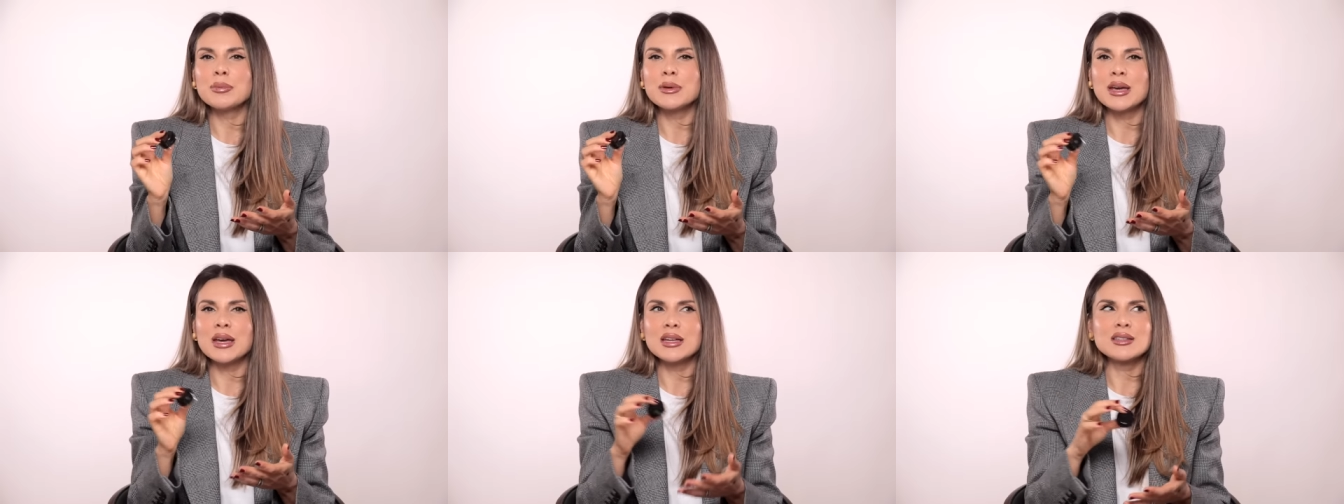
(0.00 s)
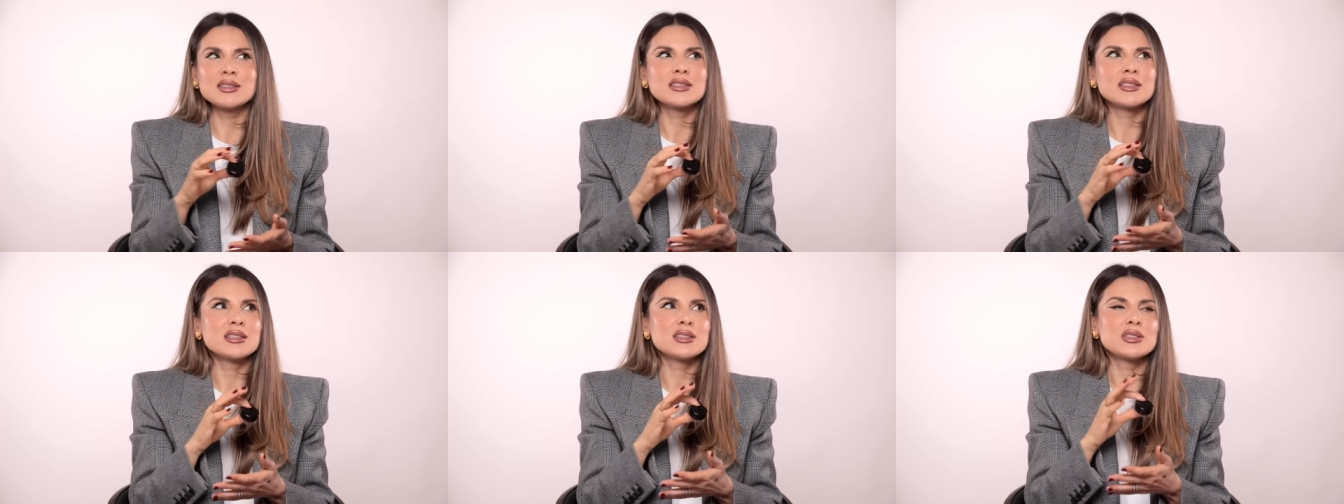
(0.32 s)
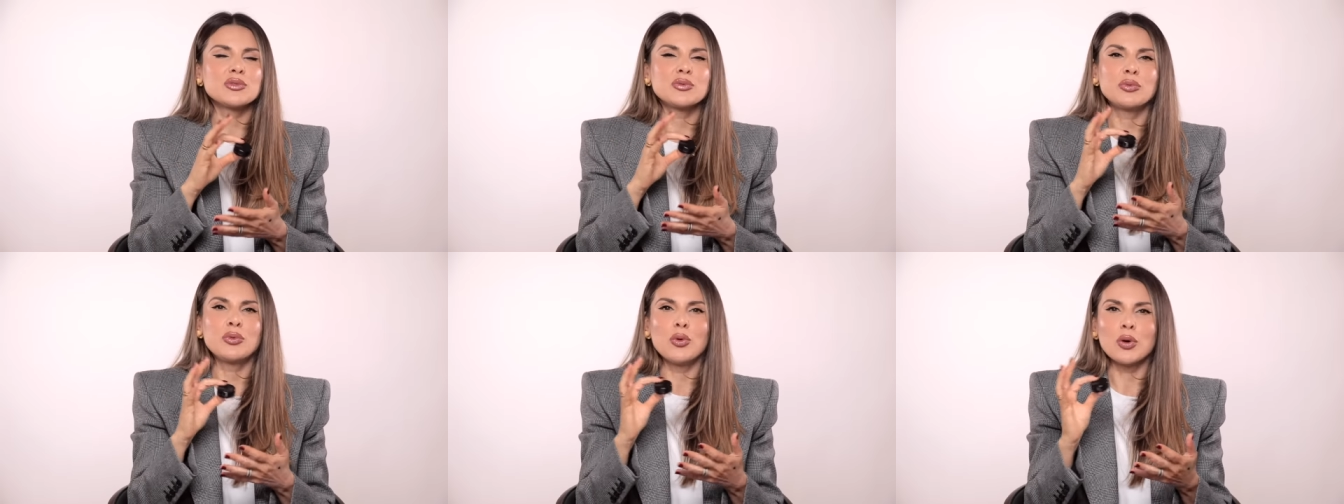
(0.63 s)
kit since
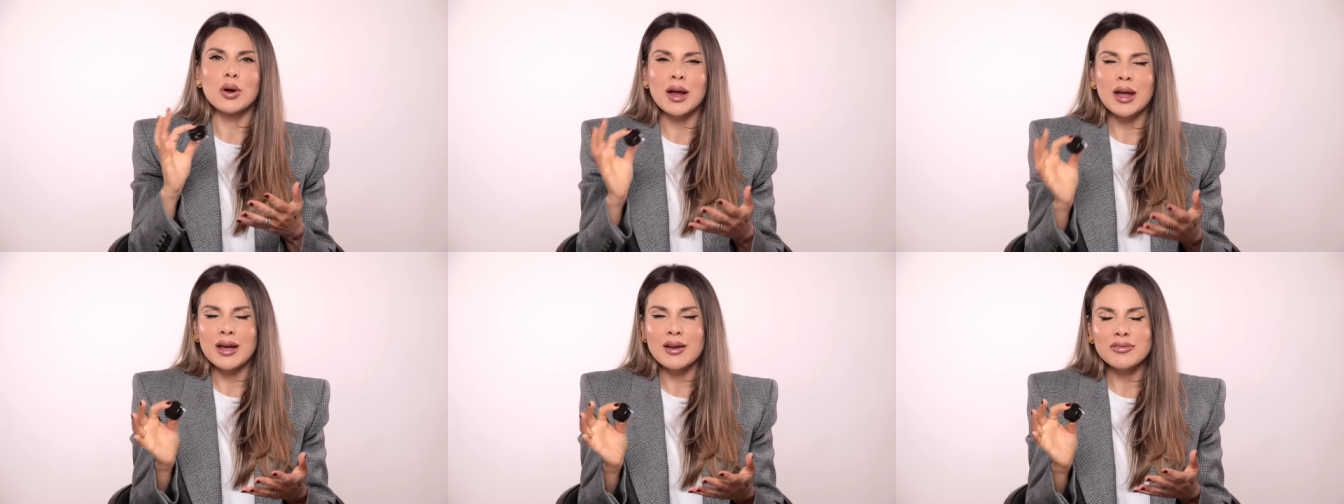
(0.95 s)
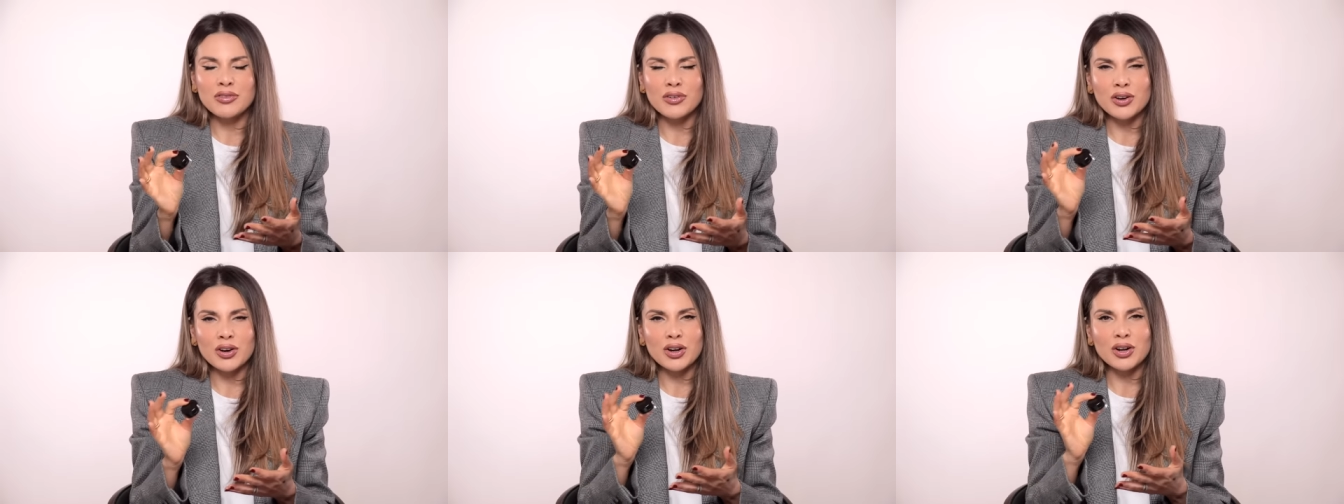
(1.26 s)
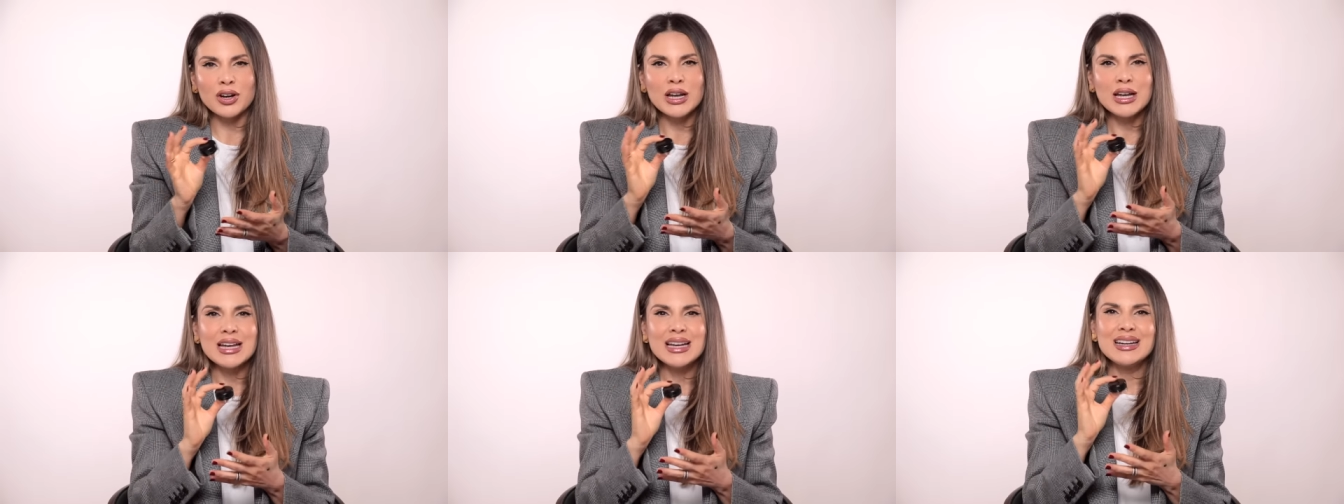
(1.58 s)

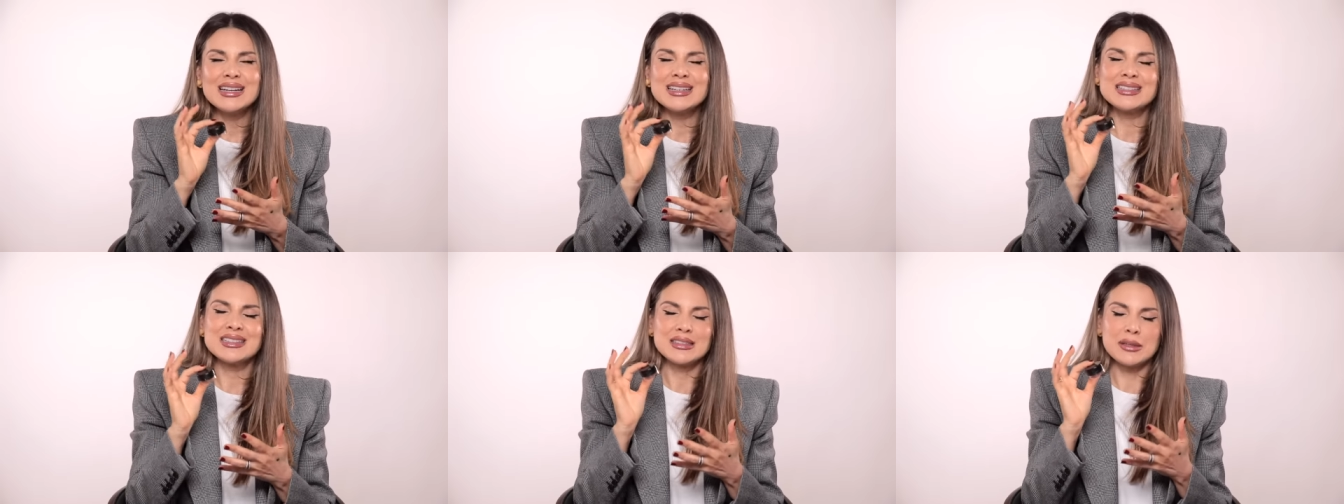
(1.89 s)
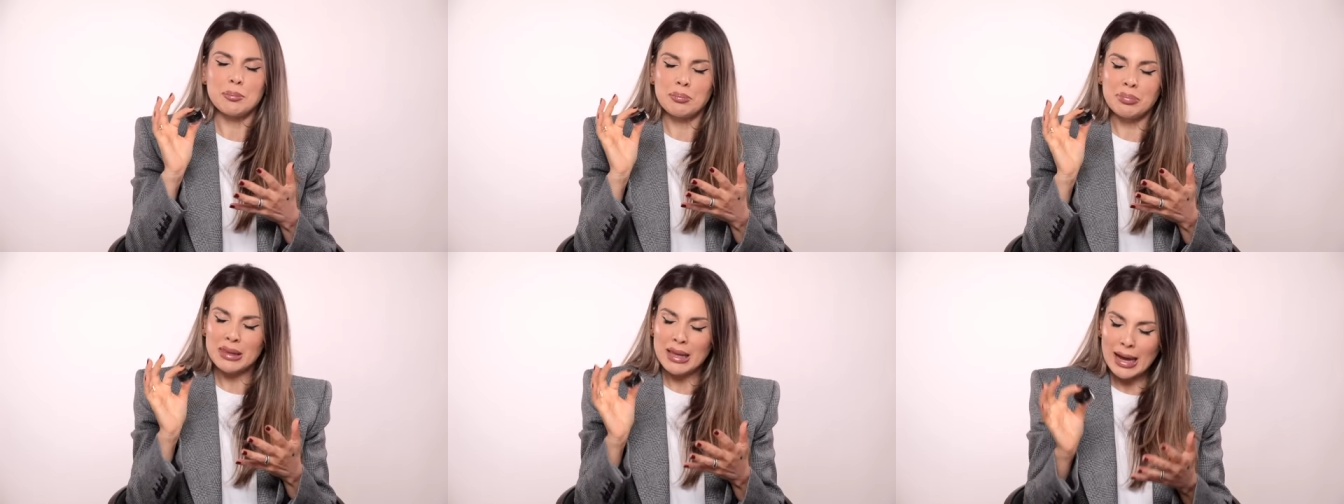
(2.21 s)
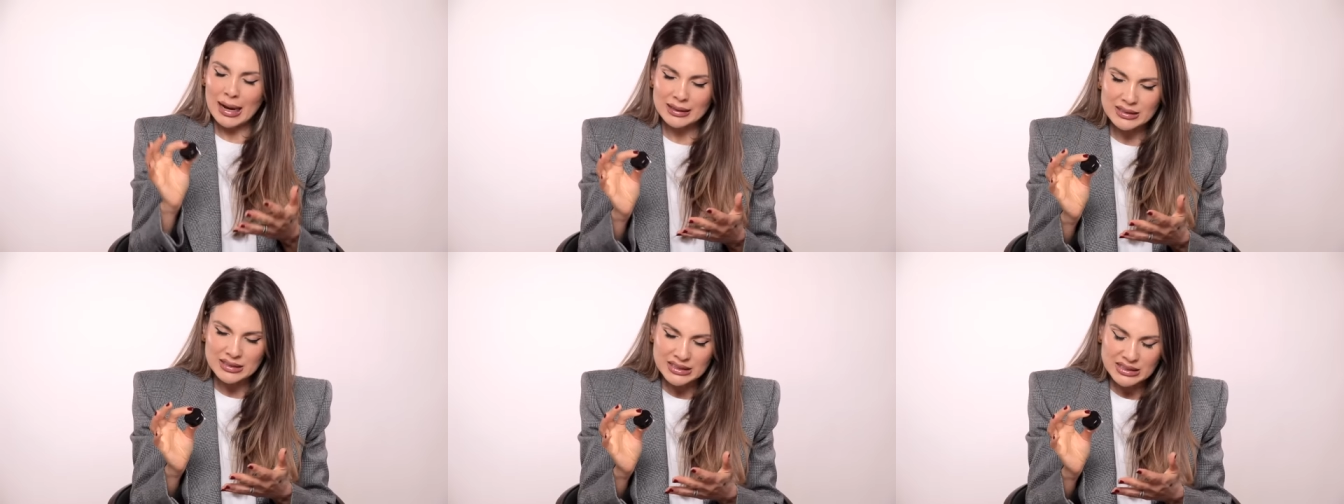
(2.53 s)
forever. It's the
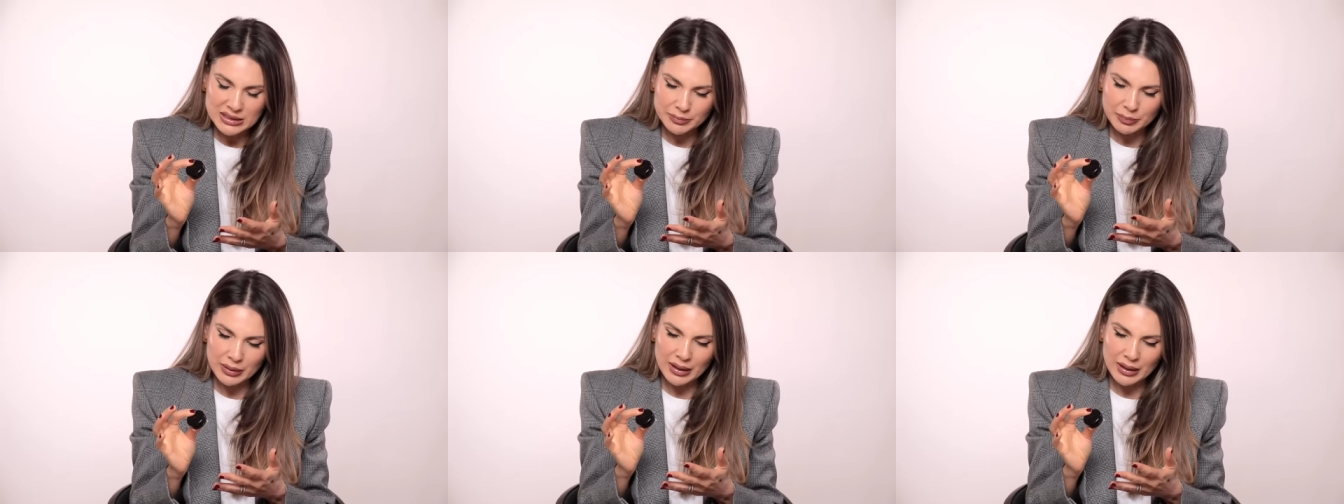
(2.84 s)
blackest